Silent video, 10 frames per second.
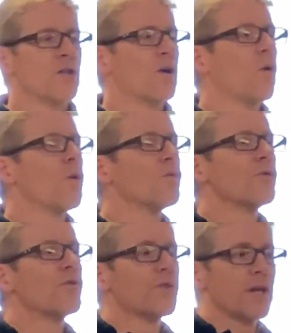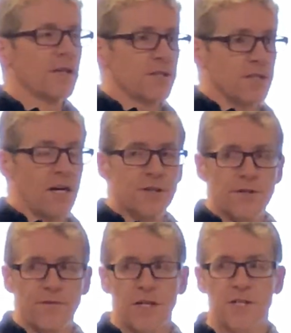the whole new thing is
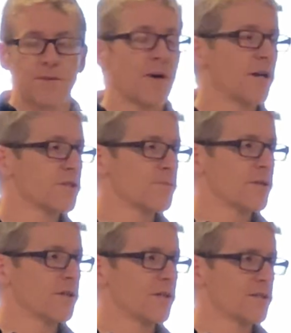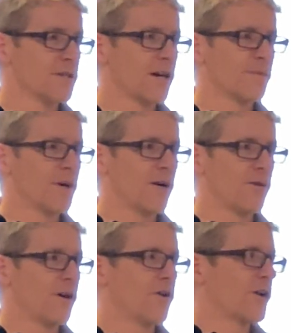conservation management is not
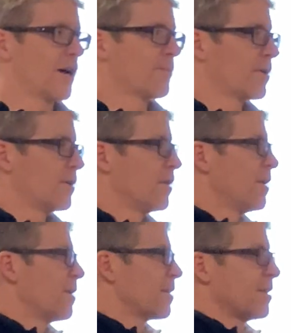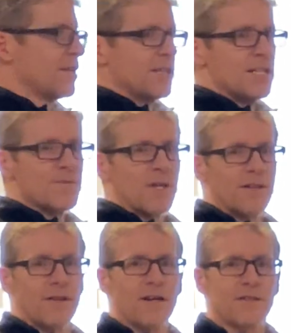about, oh, okay, I'm gonna get an easement
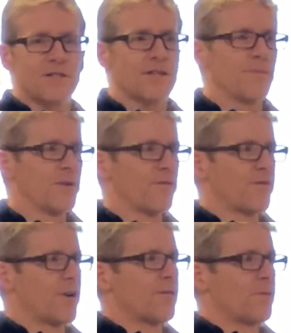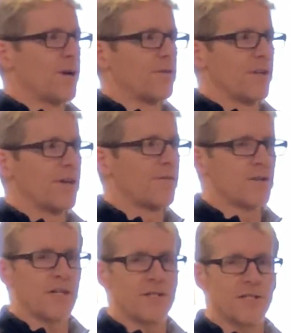and lock this up in forever wild and never
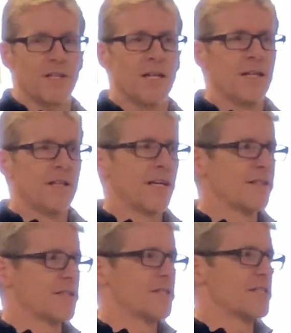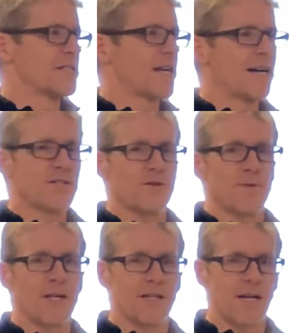touch it. That is a disaster
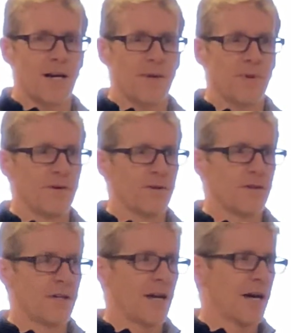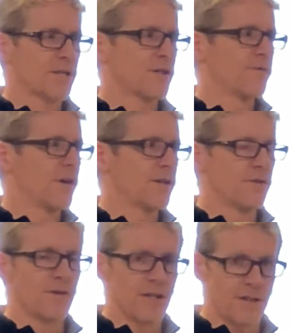waiting to happen. The action of not
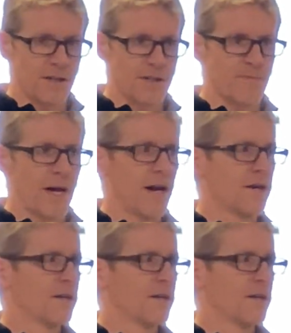doing anything is bad.